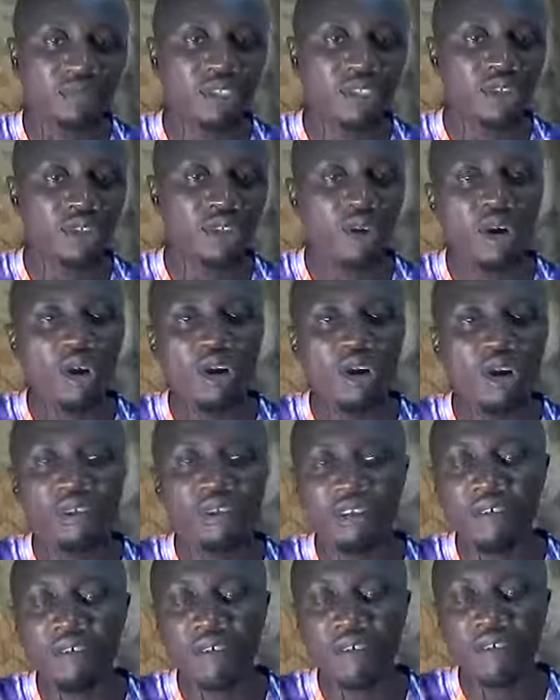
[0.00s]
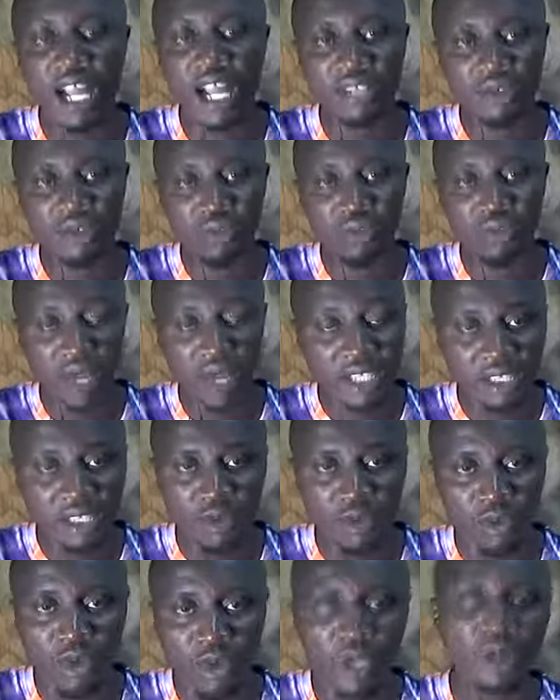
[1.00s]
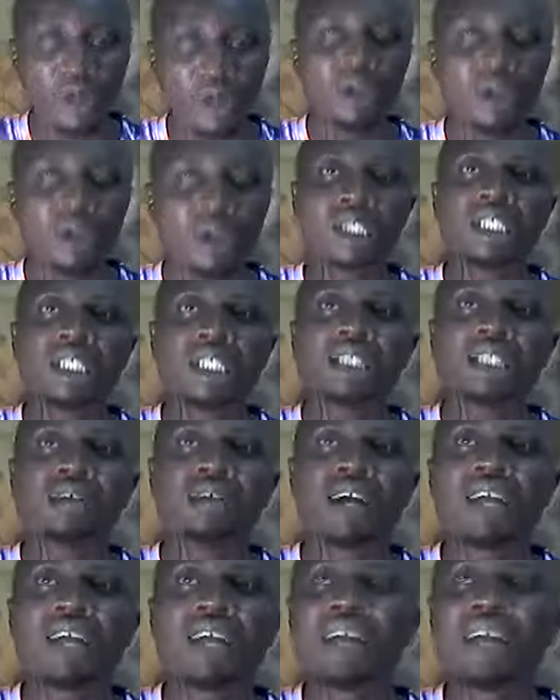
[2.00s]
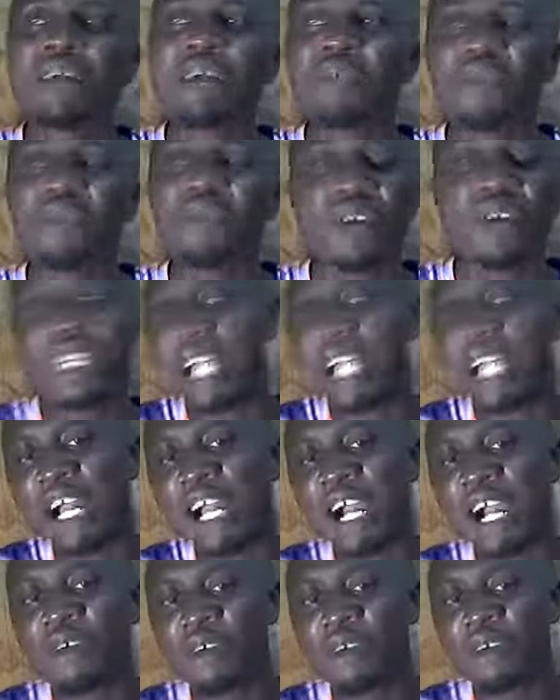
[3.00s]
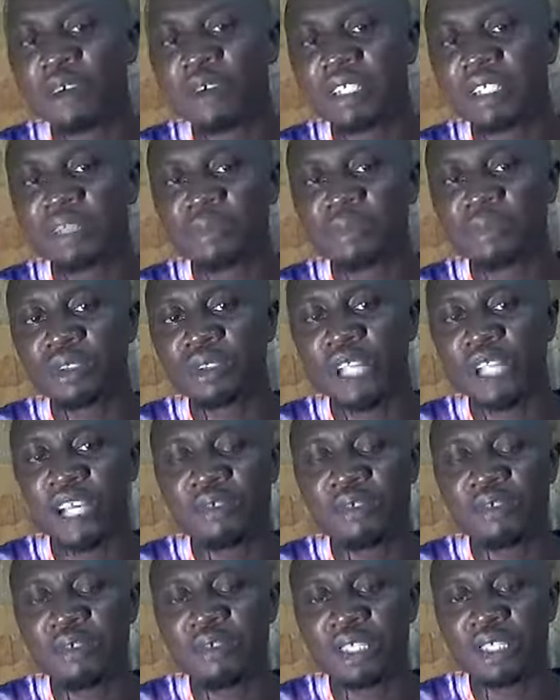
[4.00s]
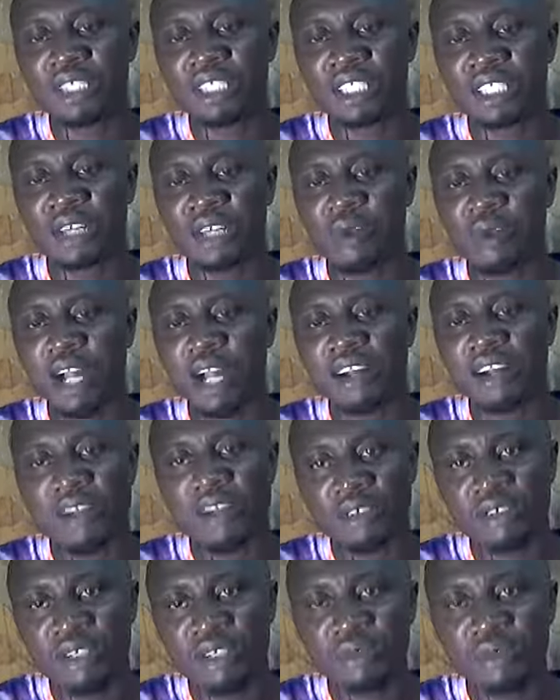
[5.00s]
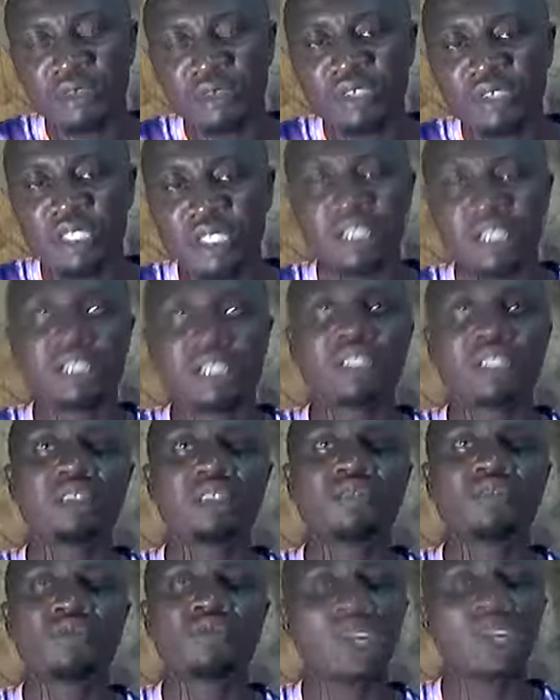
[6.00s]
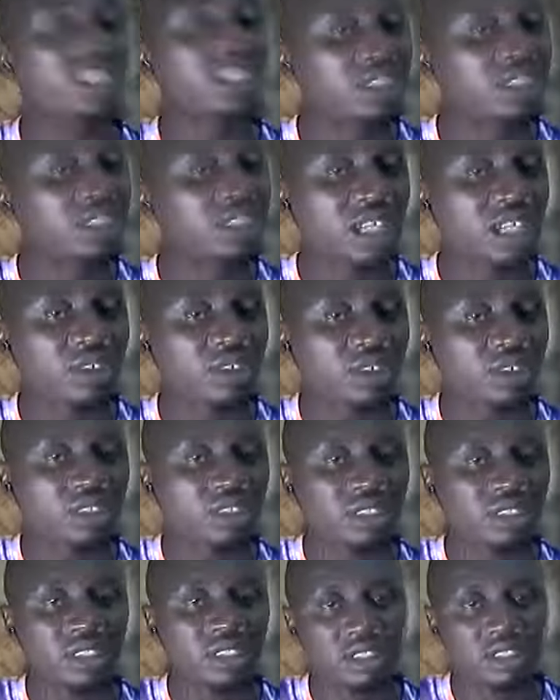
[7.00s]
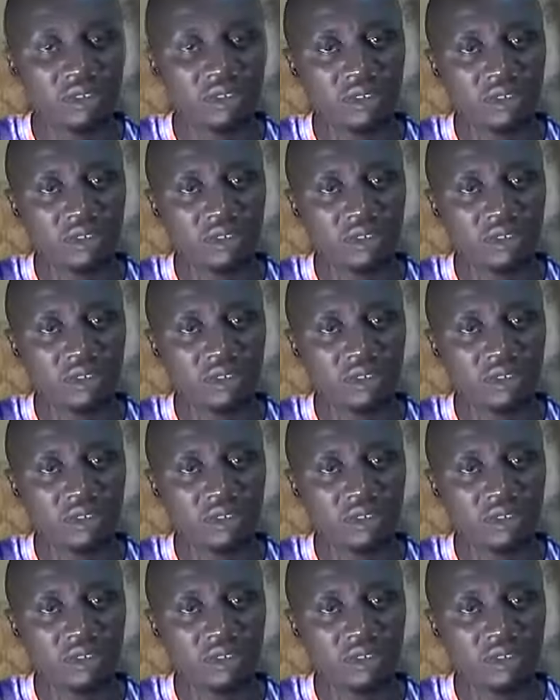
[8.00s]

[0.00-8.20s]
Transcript: The whole rough idle went away. Earlier before now, I will always pull out every once in a while. I will remove the fuel injectors.